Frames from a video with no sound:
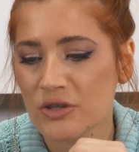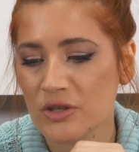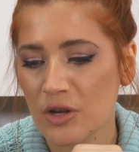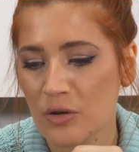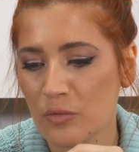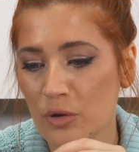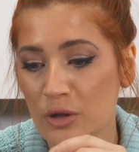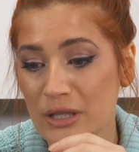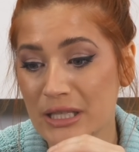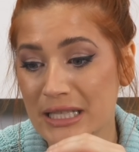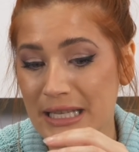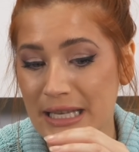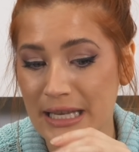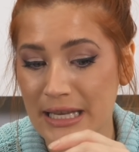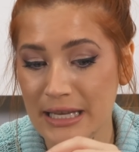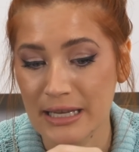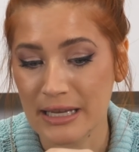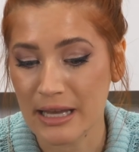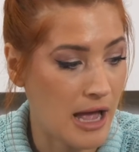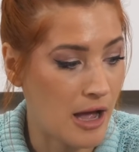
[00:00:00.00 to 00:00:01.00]
So we'll
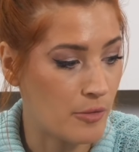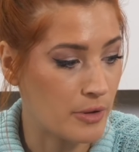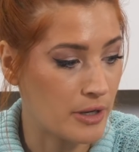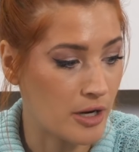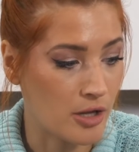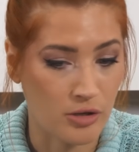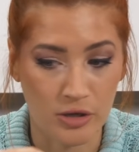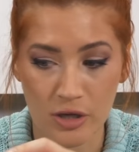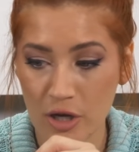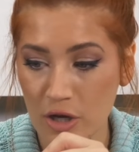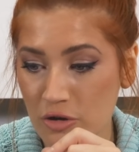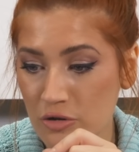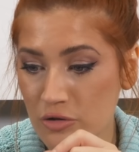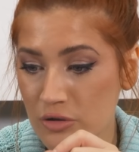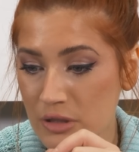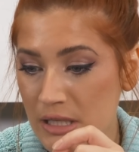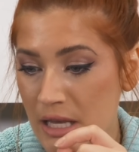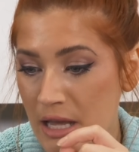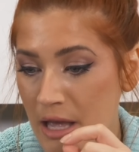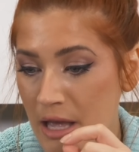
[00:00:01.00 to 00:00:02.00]
see how it all goes.